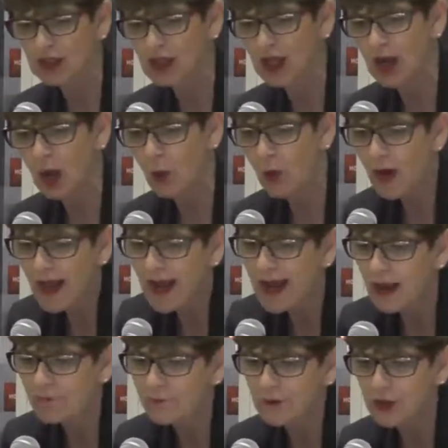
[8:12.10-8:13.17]
what I
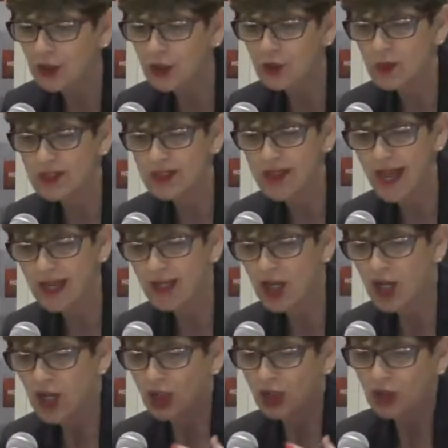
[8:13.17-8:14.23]
have for you is that
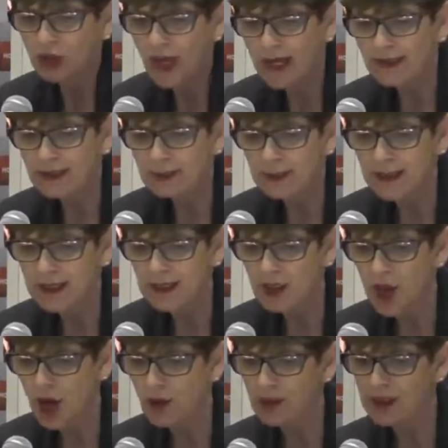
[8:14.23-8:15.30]
you like to be
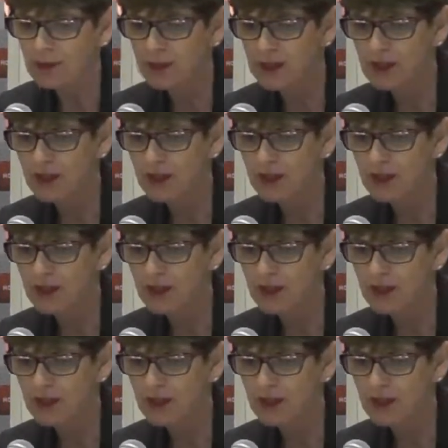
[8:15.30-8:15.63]
known as Mr.